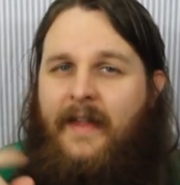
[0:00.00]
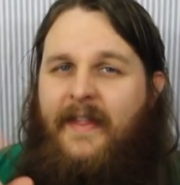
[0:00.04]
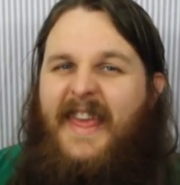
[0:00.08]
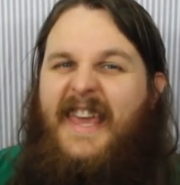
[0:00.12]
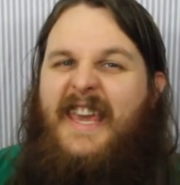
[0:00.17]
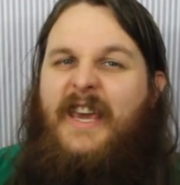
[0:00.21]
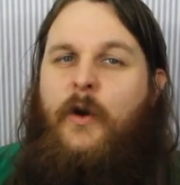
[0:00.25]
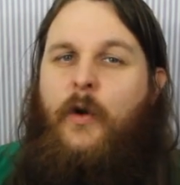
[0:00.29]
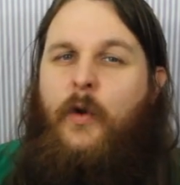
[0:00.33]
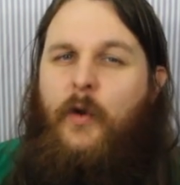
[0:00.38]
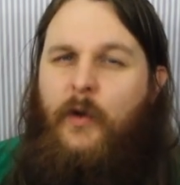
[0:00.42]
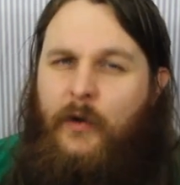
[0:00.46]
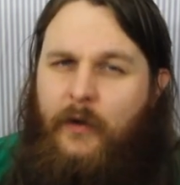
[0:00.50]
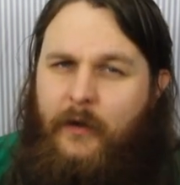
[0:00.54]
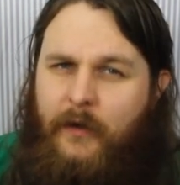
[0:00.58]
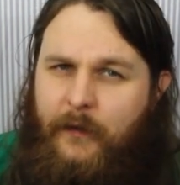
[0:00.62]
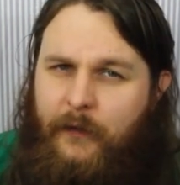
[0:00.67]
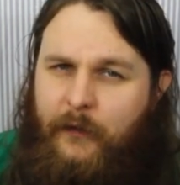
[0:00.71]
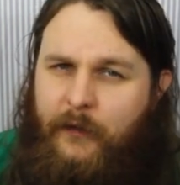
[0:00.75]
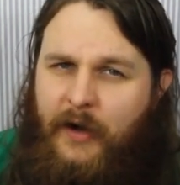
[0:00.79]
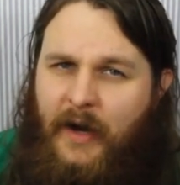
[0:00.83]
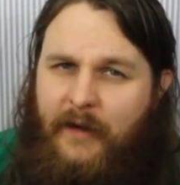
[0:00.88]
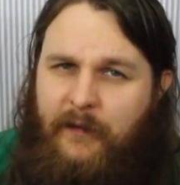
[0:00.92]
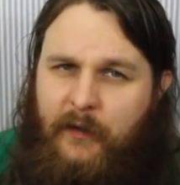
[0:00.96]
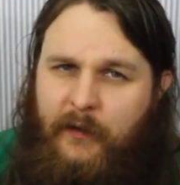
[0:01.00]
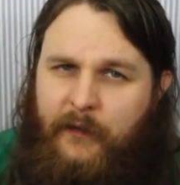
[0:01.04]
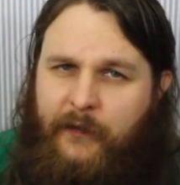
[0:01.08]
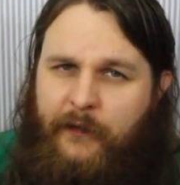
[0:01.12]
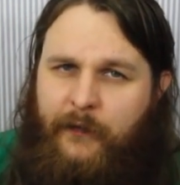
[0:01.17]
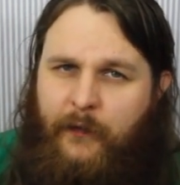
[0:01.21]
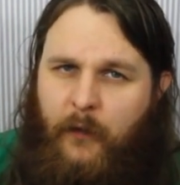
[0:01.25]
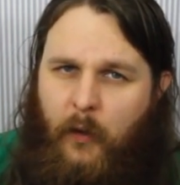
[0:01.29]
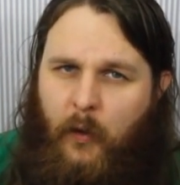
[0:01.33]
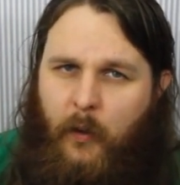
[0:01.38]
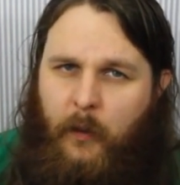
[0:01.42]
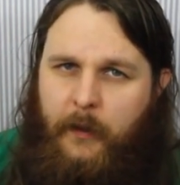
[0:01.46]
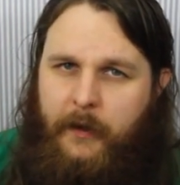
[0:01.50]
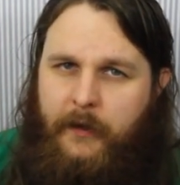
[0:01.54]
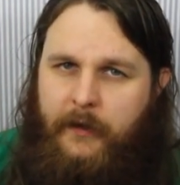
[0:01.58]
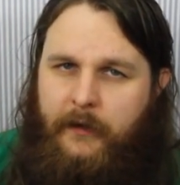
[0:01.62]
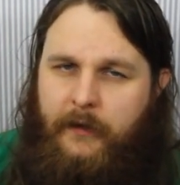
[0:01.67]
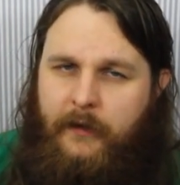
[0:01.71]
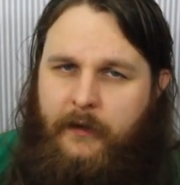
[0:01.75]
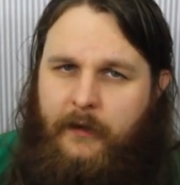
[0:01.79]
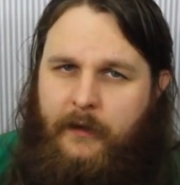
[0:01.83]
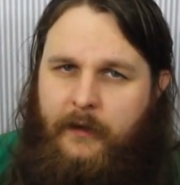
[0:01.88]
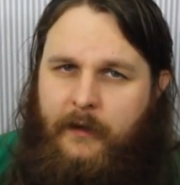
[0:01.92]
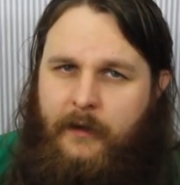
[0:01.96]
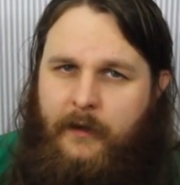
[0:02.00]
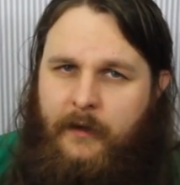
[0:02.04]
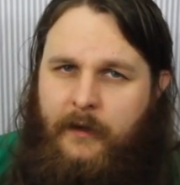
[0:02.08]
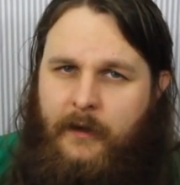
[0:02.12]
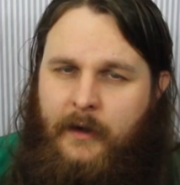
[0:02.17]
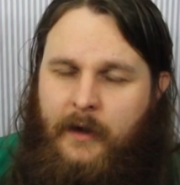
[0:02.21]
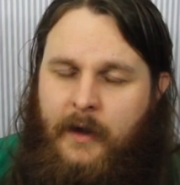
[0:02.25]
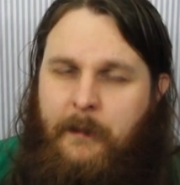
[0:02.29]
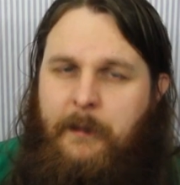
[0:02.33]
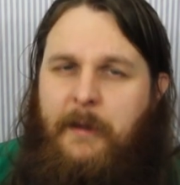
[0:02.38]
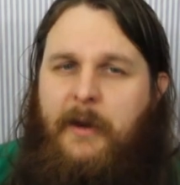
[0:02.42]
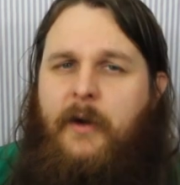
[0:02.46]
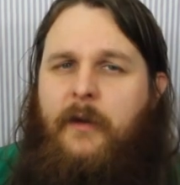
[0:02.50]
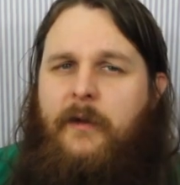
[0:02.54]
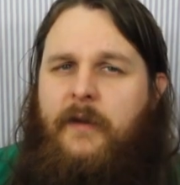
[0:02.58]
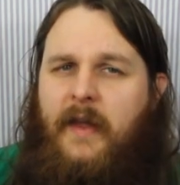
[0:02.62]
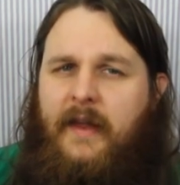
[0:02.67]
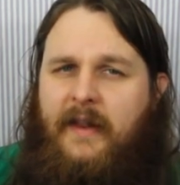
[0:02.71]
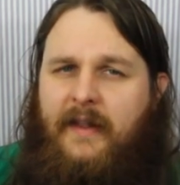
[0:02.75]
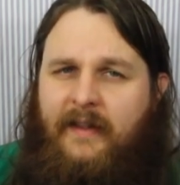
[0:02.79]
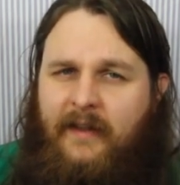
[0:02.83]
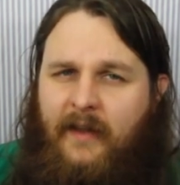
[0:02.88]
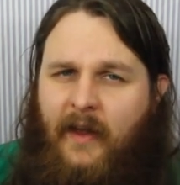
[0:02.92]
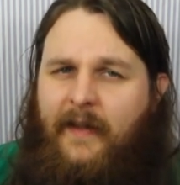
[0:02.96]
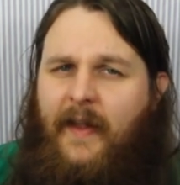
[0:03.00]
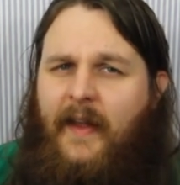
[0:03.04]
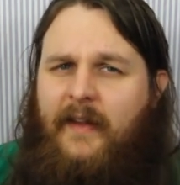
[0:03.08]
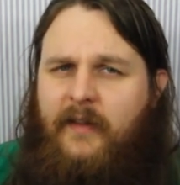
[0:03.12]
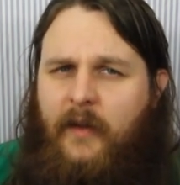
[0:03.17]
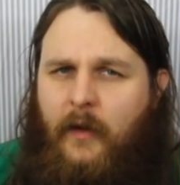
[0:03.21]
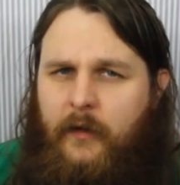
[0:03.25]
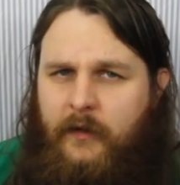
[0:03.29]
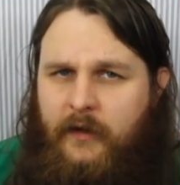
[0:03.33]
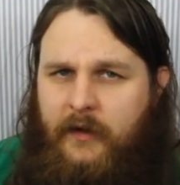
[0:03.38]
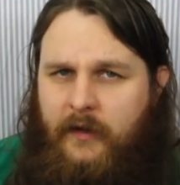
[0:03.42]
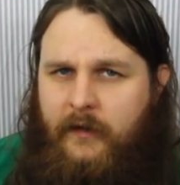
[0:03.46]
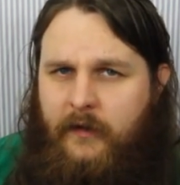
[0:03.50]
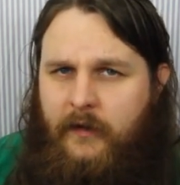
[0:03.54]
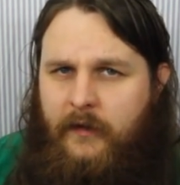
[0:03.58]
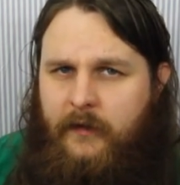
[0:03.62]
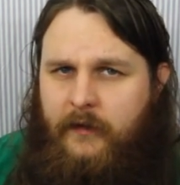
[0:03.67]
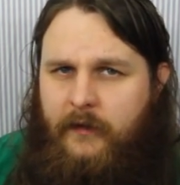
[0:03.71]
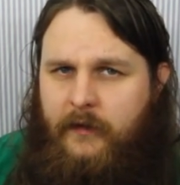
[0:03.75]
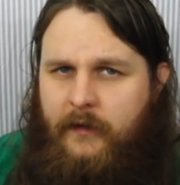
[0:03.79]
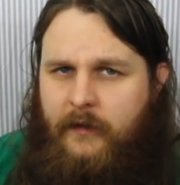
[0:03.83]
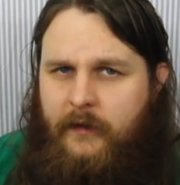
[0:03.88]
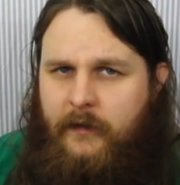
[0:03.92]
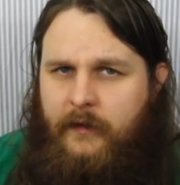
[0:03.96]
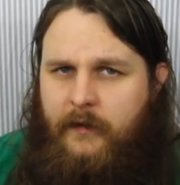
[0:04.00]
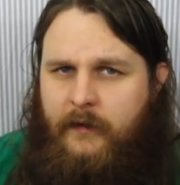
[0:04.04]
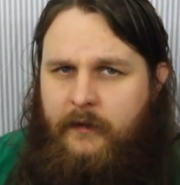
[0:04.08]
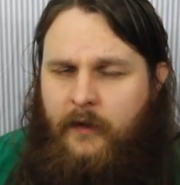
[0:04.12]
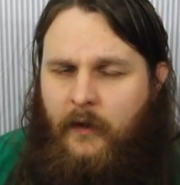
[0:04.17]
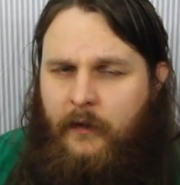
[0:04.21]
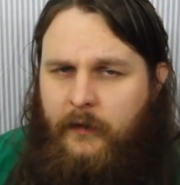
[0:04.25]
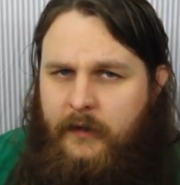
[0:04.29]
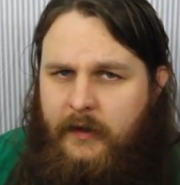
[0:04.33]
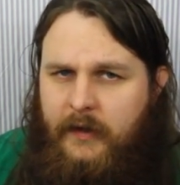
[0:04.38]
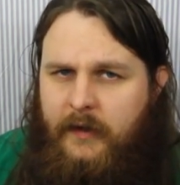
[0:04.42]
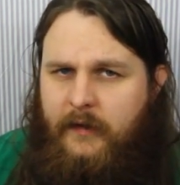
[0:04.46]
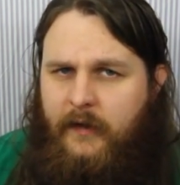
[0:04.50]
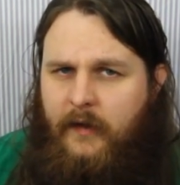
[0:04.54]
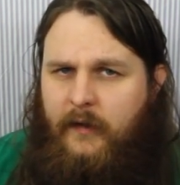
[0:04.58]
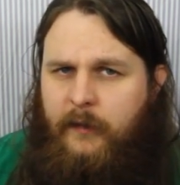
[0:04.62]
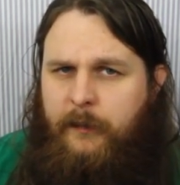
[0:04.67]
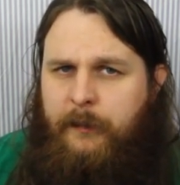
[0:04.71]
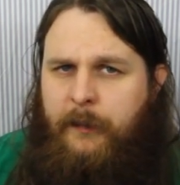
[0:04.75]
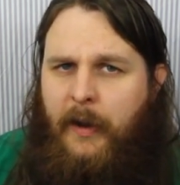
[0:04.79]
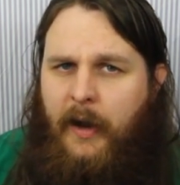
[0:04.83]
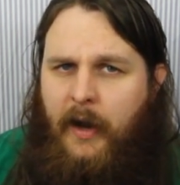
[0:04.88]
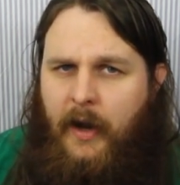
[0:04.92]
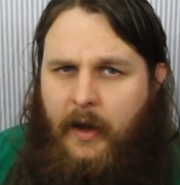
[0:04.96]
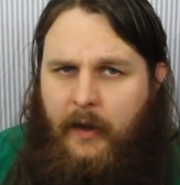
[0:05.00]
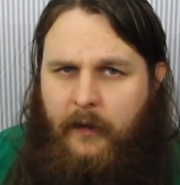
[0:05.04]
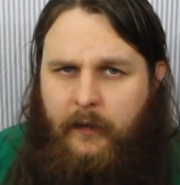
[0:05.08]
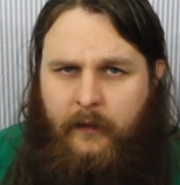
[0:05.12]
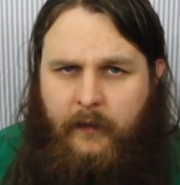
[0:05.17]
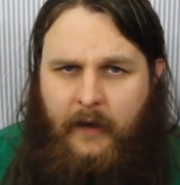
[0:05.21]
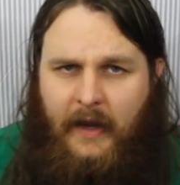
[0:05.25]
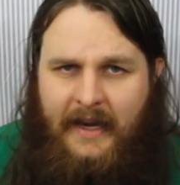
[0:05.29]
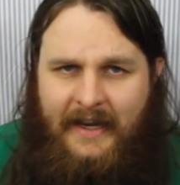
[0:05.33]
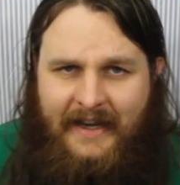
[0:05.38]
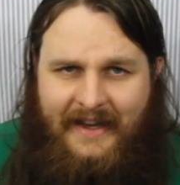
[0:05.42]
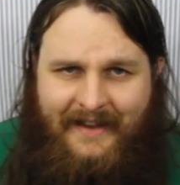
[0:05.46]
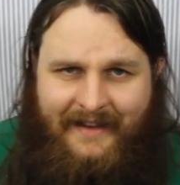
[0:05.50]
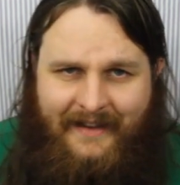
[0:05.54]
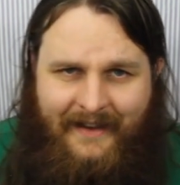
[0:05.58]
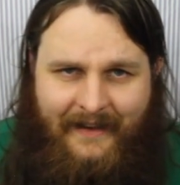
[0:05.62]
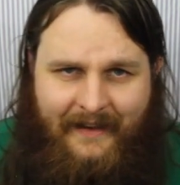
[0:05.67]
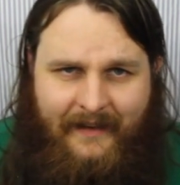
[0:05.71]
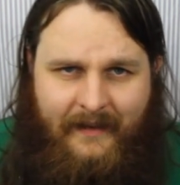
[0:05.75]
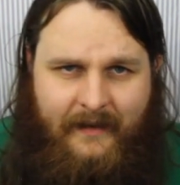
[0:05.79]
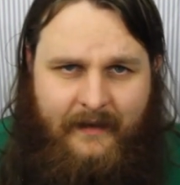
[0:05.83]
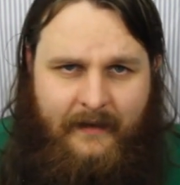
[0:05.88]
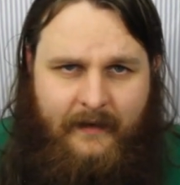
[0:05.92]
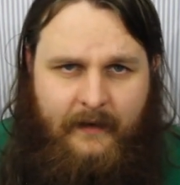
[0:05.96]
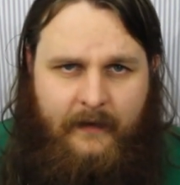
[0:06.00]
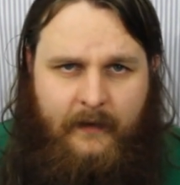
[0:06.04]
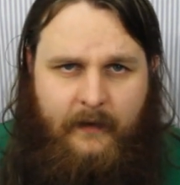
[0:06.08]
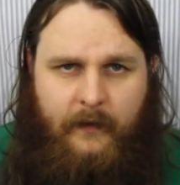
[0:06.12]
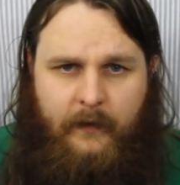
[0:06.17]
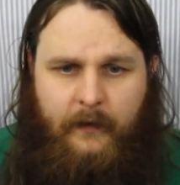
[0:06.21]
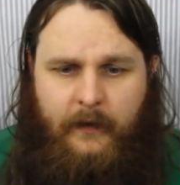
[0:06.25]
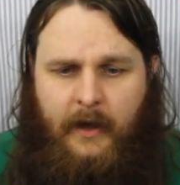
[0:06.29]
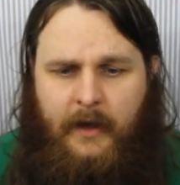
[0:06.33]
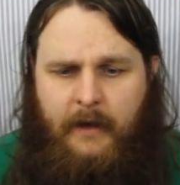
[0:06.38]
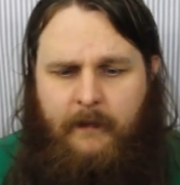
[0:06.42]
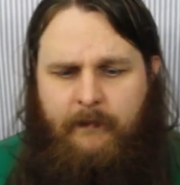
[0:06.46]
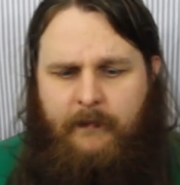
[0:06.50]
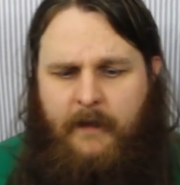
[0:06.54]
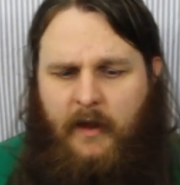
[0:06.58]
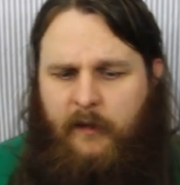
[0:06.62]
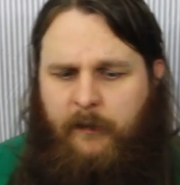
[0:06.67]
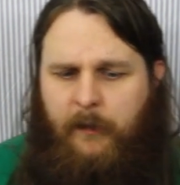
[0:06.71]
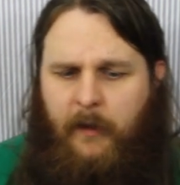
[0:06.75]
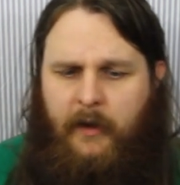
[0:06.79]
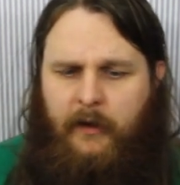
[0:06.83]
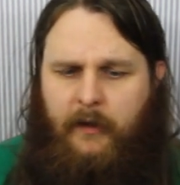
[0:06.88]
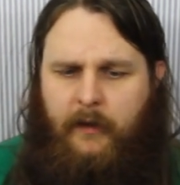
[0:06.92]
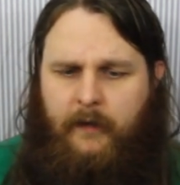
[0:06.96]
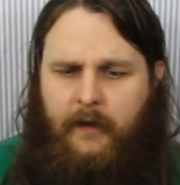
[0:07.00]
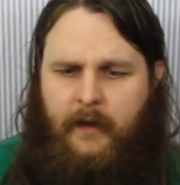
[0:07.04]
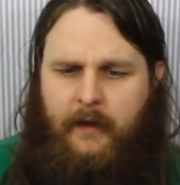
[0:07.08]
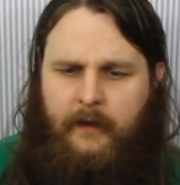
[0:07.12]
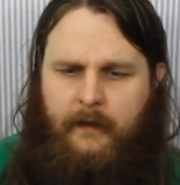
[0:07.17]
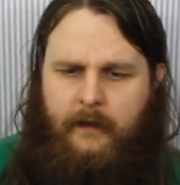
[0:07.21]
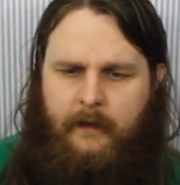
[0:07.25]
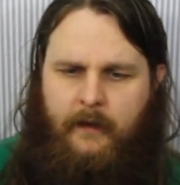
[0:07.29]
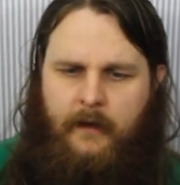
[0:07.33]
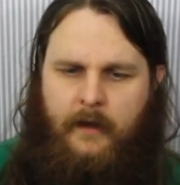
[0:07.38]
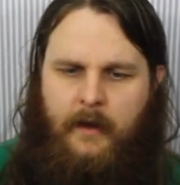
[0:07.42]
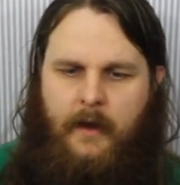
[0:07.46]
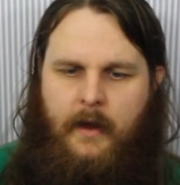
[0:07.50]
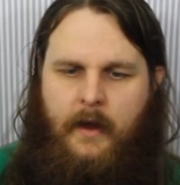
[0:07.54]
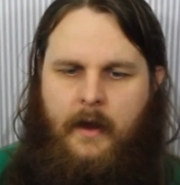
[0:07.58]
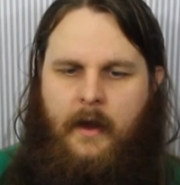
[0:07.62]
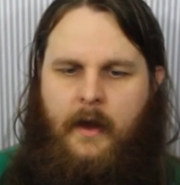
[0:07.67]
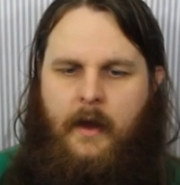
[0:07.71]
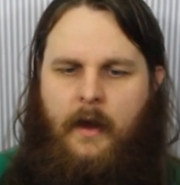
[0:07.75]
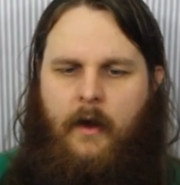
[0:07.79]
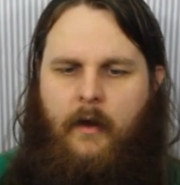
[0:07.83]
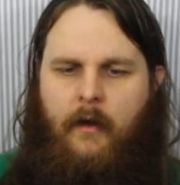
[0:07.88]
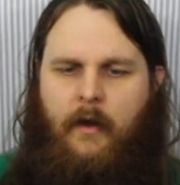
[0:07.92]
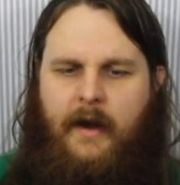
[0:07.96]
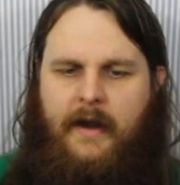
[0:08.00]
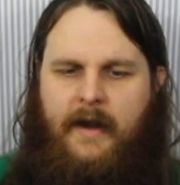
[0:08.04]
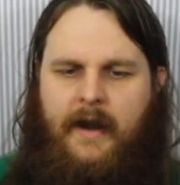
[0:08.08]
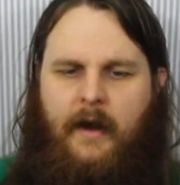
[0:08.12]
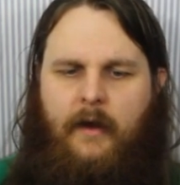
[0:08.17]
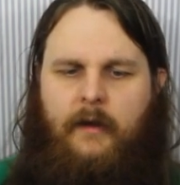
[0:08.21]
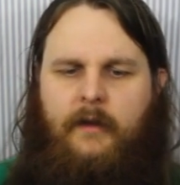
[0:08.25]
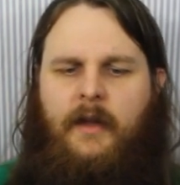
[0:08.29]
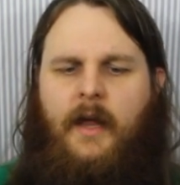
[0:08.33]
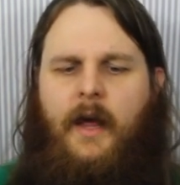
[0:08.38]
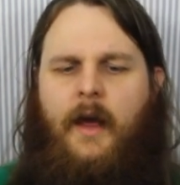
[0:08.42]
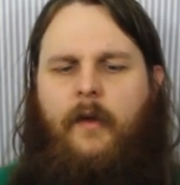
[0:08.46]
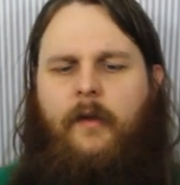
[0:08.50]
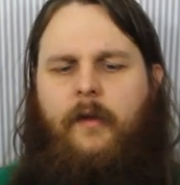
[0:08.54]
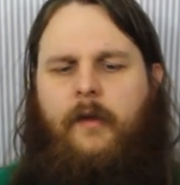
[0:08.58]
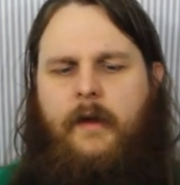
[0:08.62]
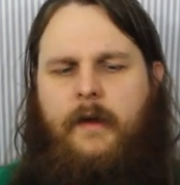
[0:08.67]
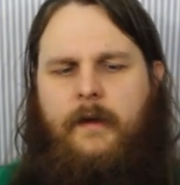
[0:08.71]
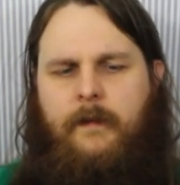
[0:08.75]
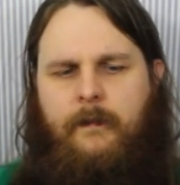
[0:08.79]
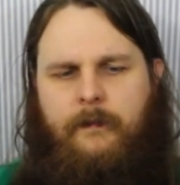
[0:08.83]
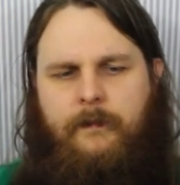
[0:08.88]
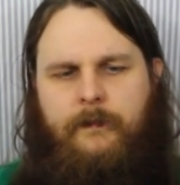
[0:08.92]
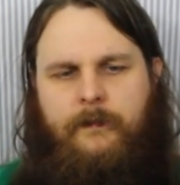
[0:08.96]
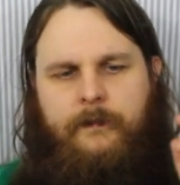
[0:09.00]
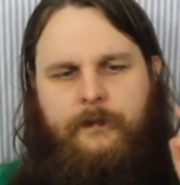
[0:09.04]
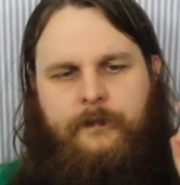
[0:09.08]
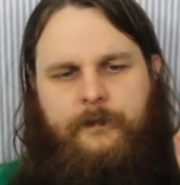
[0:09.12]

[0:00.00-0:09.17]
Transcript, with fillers: They couldn't have traveled forward because they, th that doesn't exist. It doesn't exist past 86. Okay, that's my understanding. All right, now, lastly,